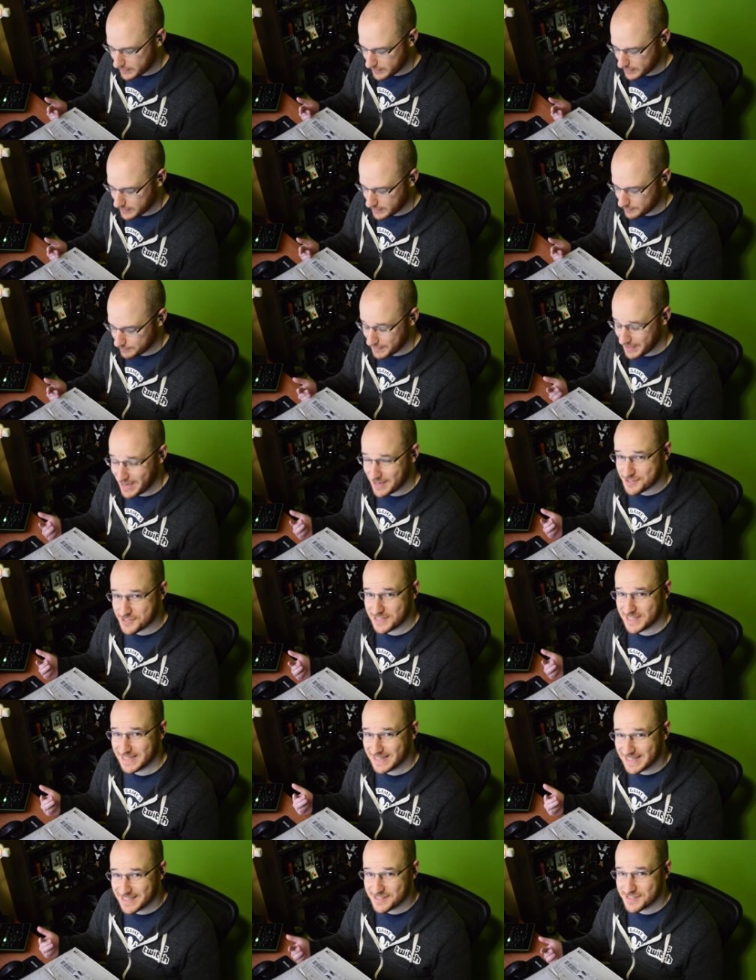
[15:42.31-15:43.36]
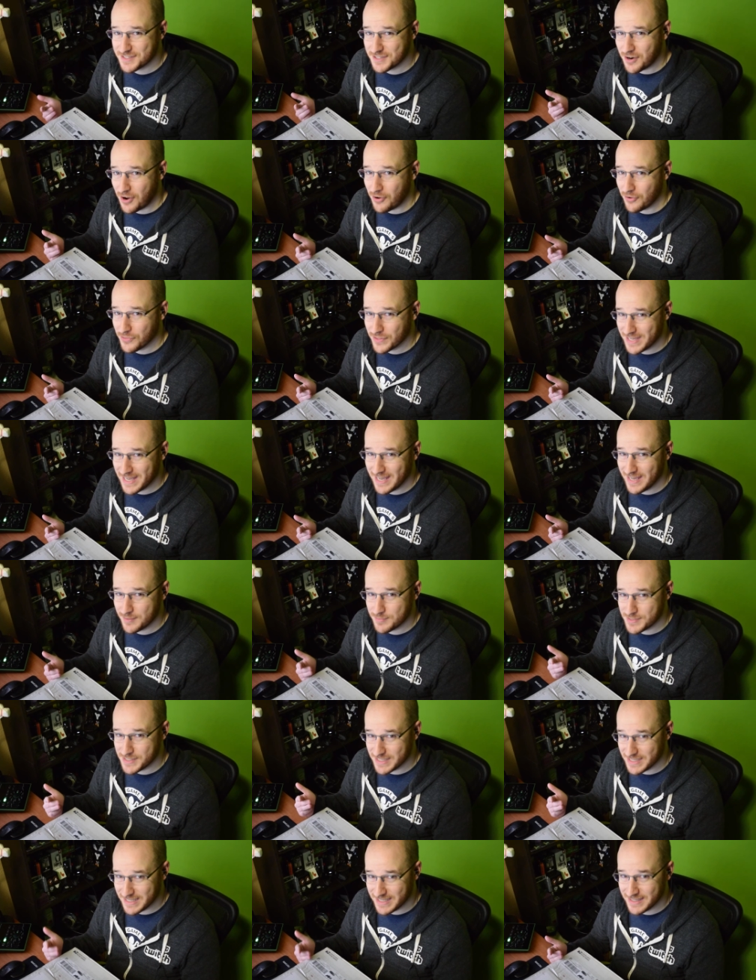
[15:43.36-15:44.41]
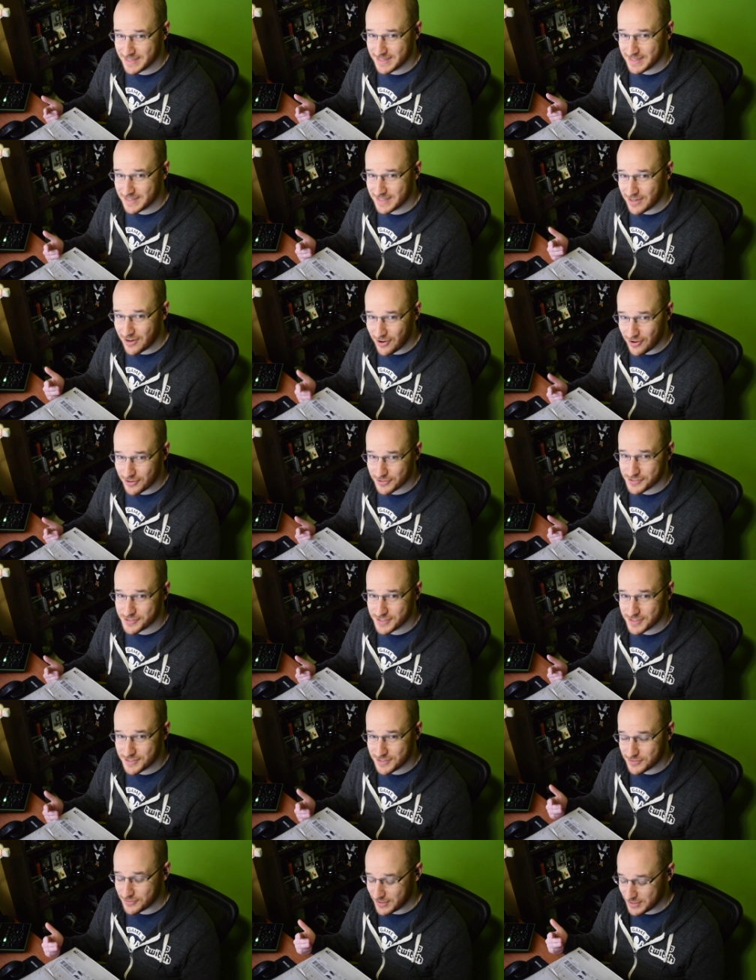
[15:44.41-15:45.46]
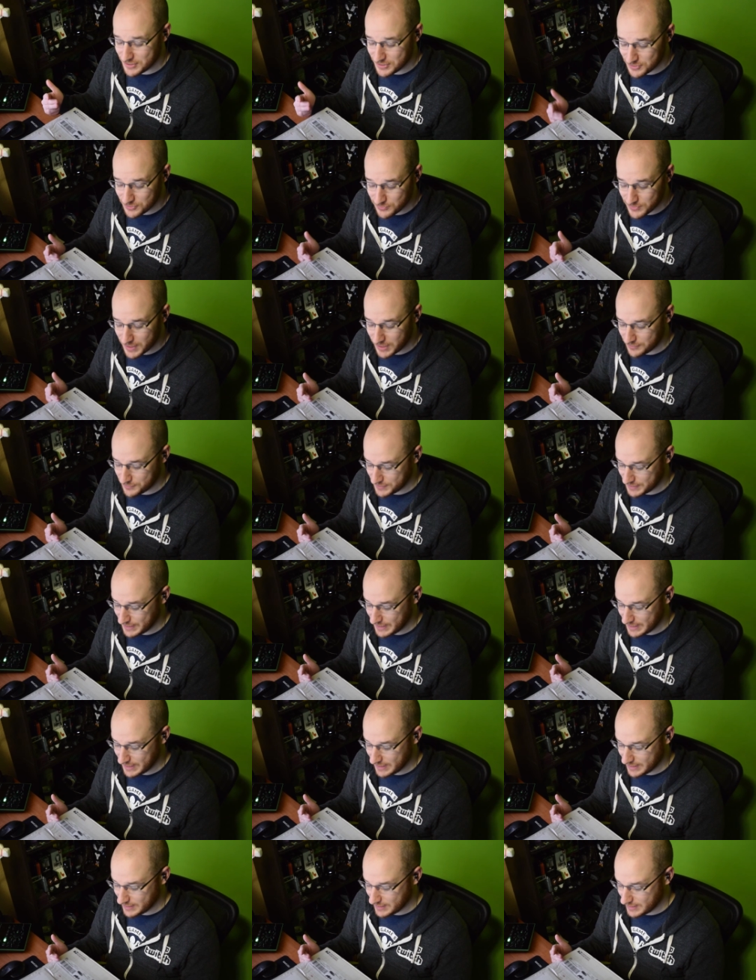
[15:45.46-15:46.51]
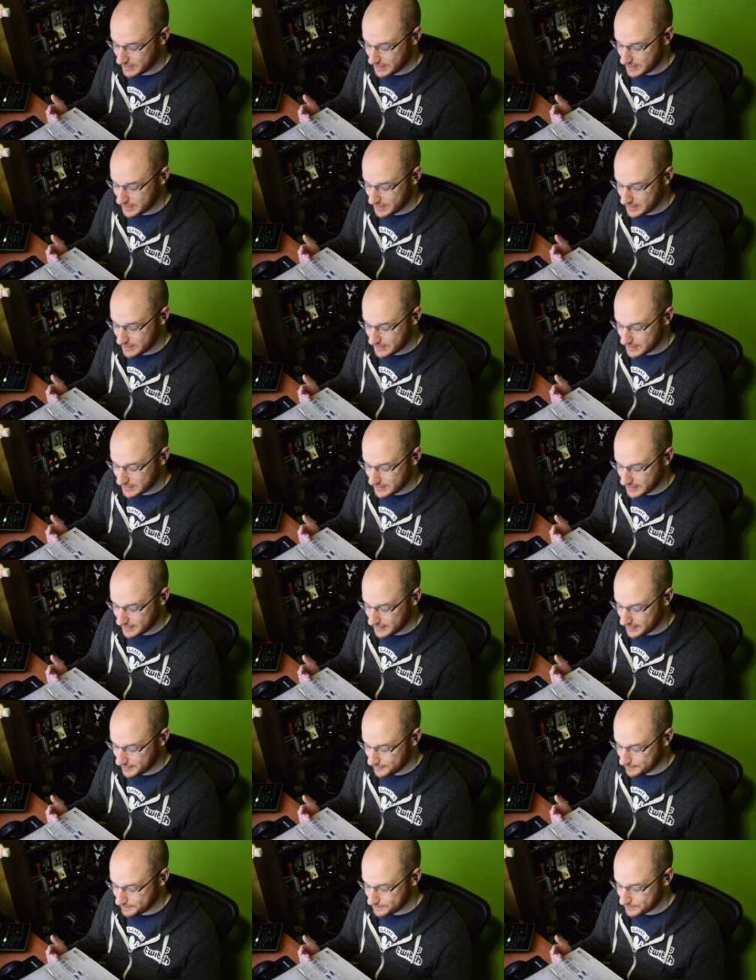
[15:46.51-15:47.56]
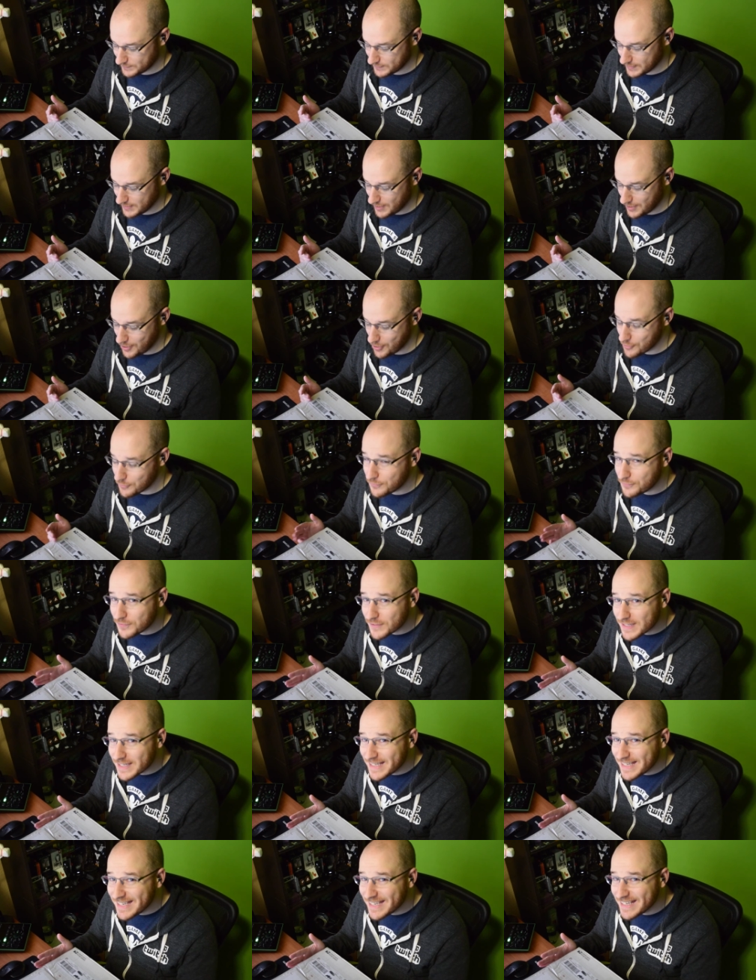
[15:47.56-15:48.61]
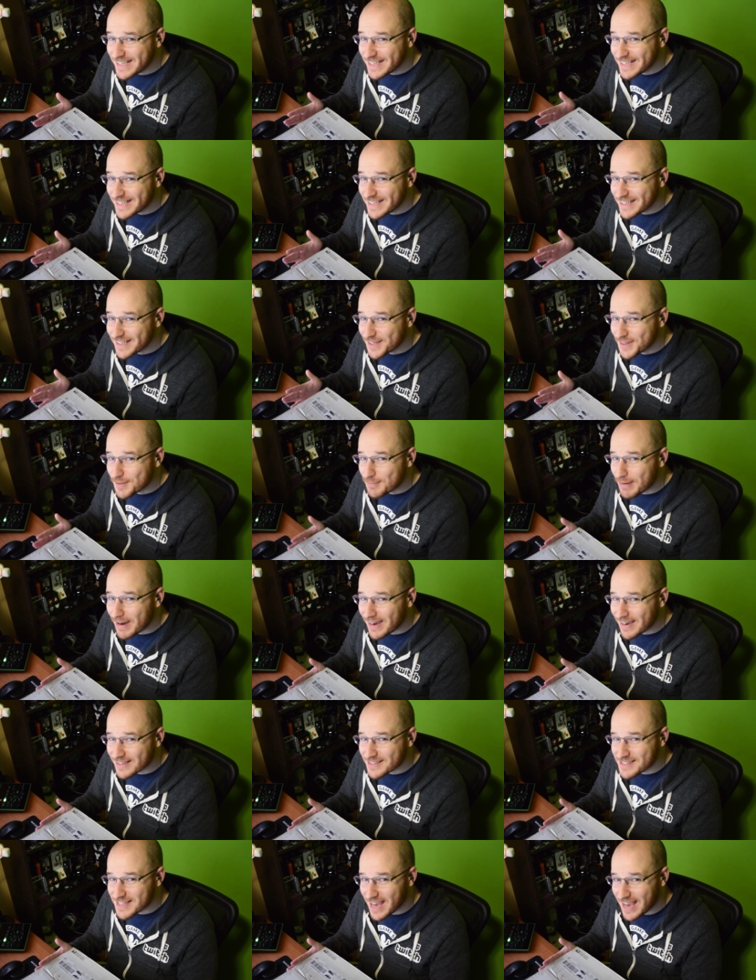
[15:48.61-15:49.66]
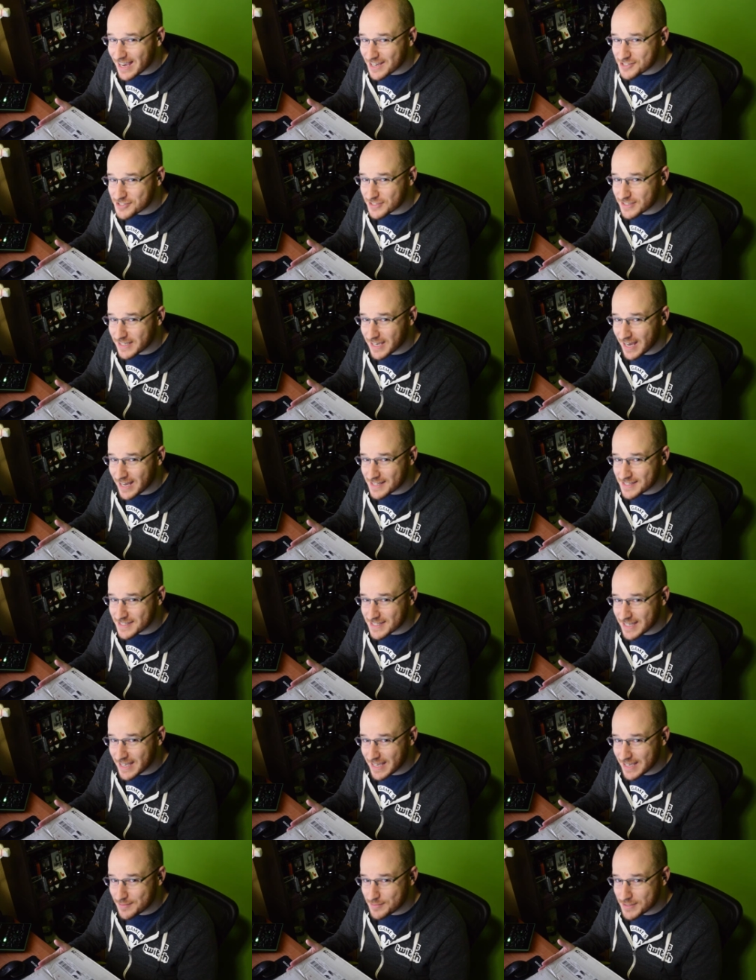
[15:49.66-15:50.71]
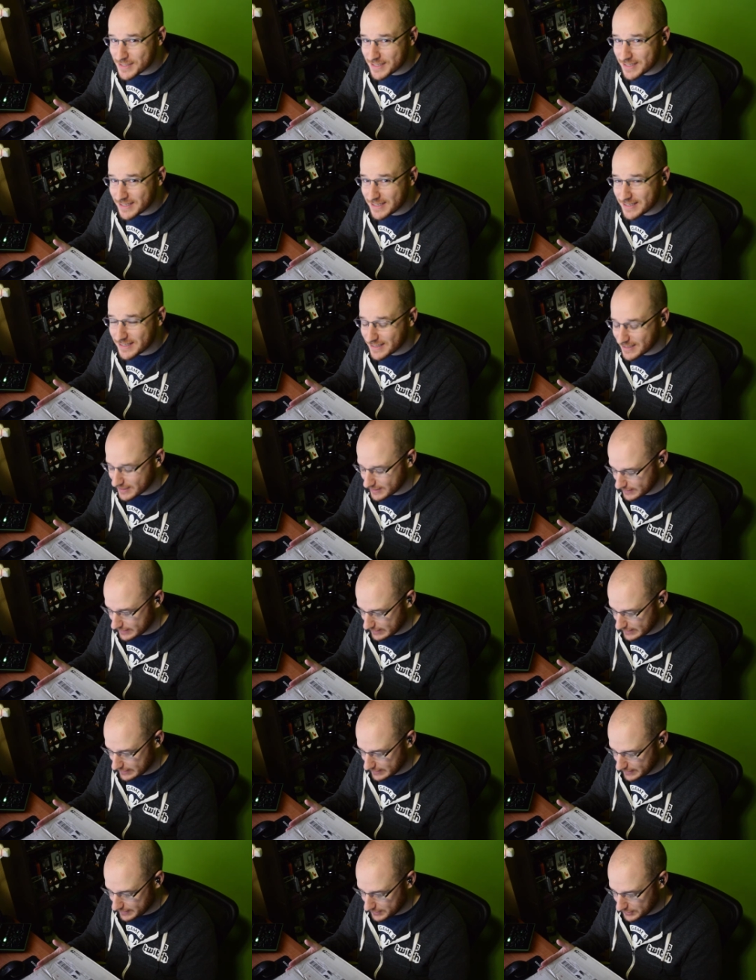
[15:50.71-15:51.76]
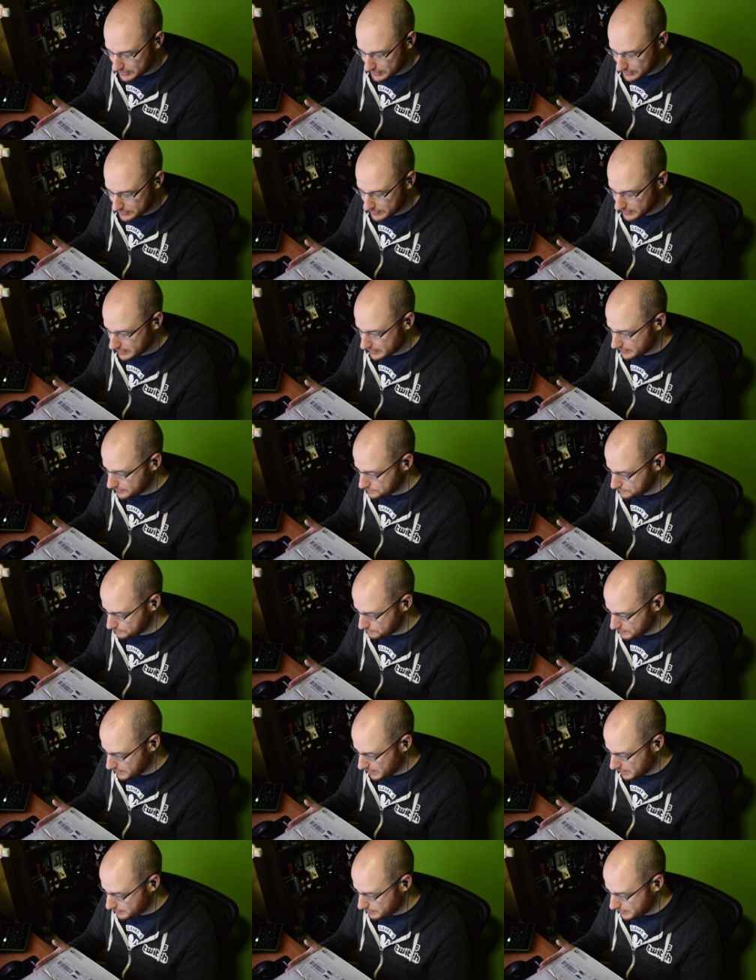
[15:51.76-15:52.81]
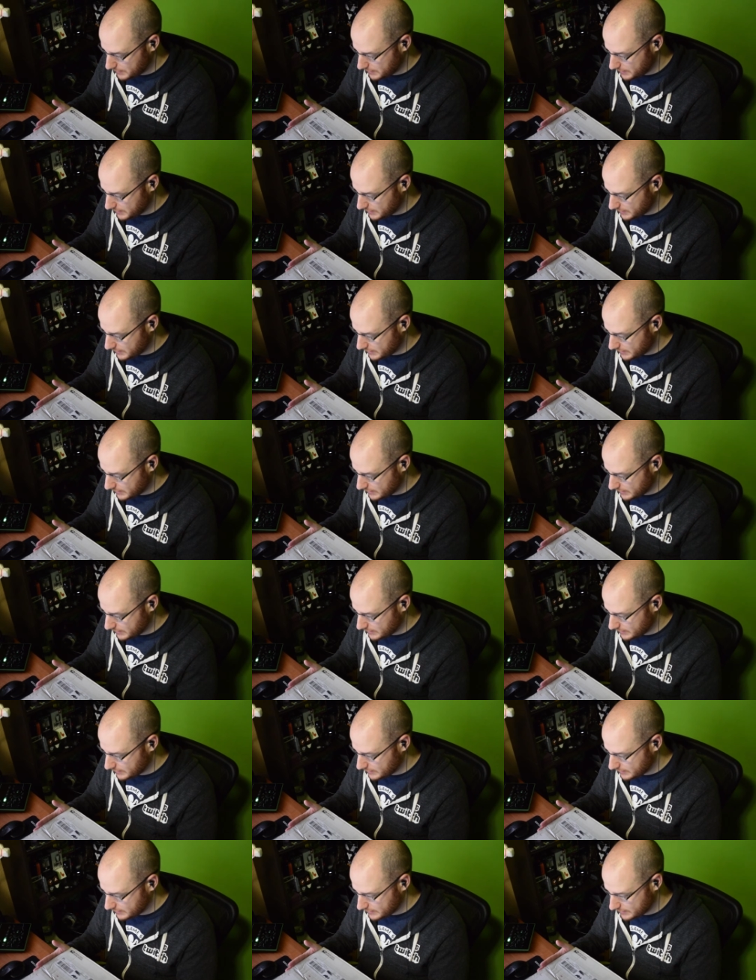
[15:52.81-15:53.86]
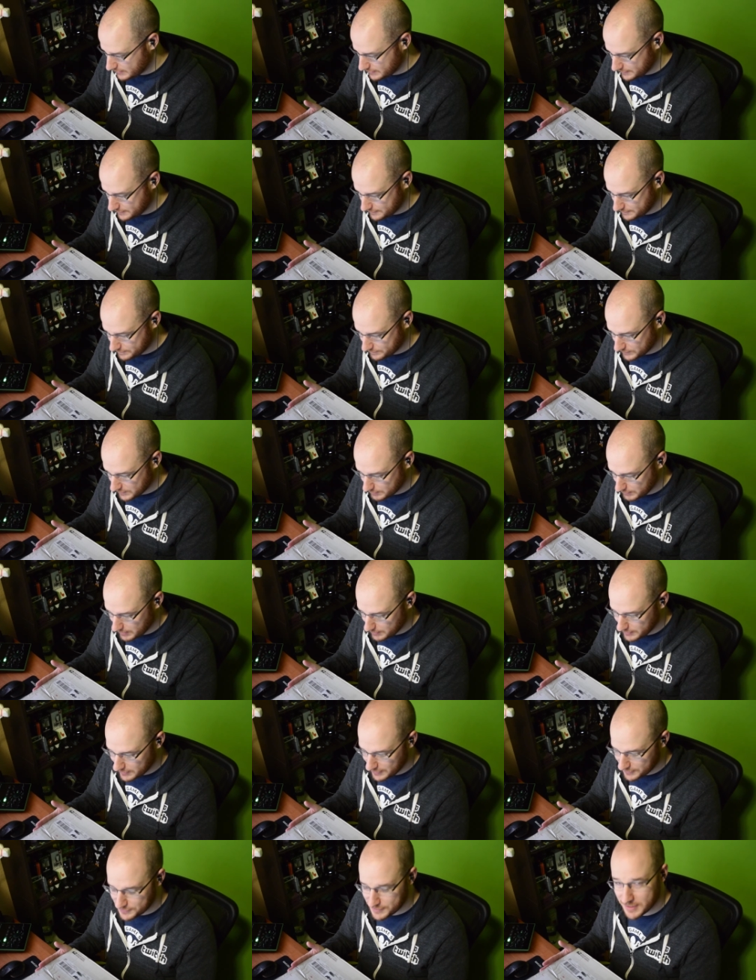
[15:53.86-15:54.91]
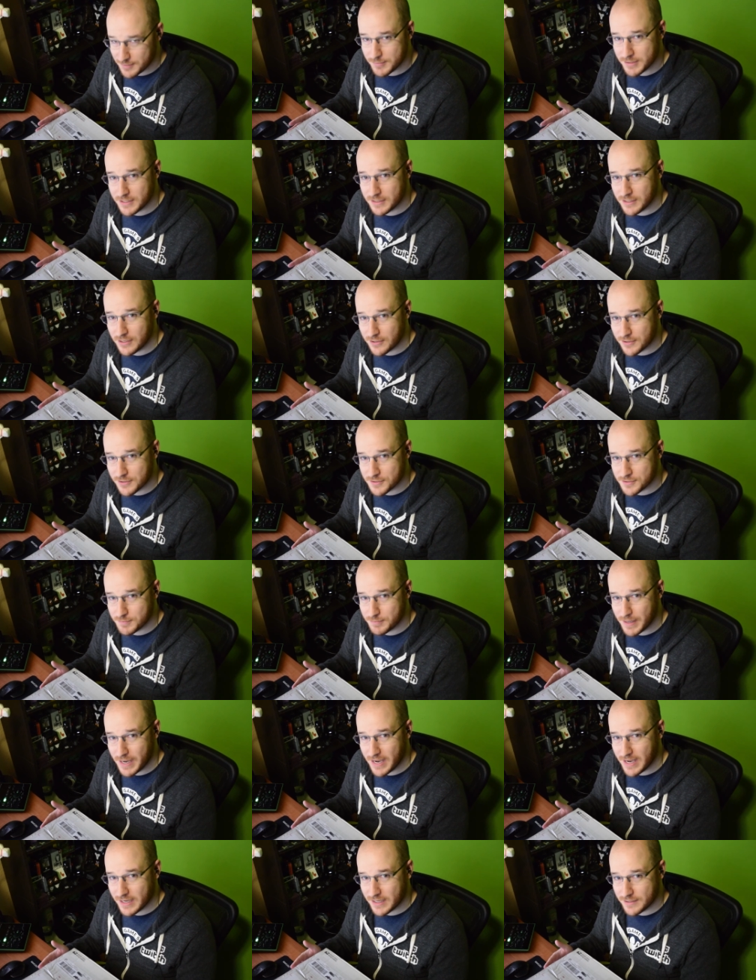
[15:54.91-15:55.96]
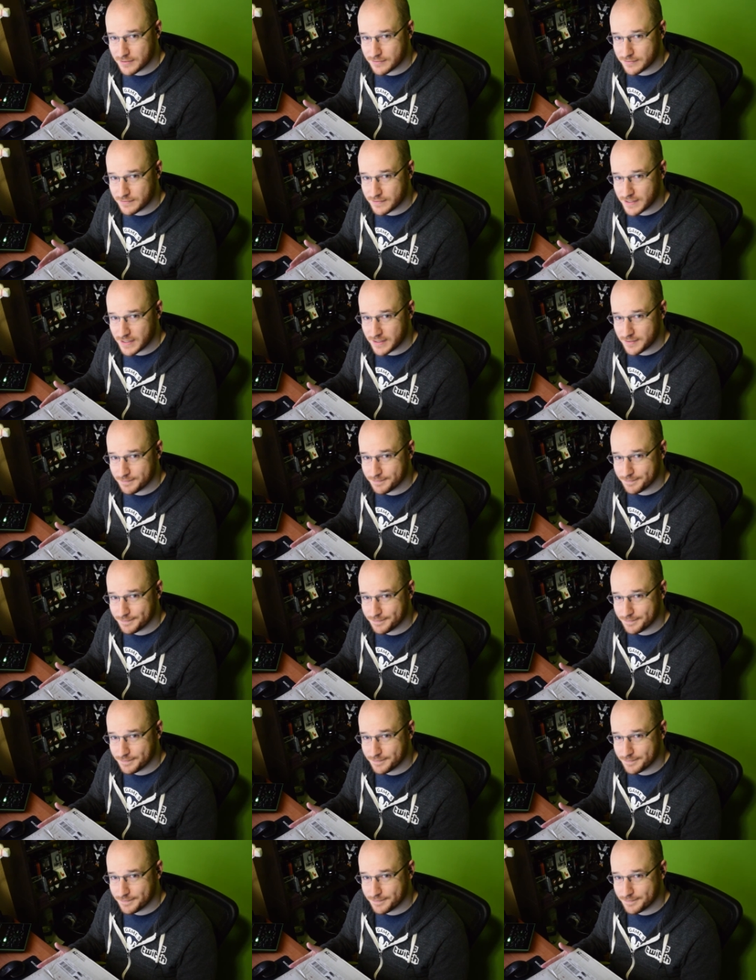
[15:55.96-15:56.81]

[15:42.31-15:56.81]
They actually listed all the games in the auction, so I knew what I was getting. Hopefully the box actually has the games in it. You know, maybe they sent me a large bag of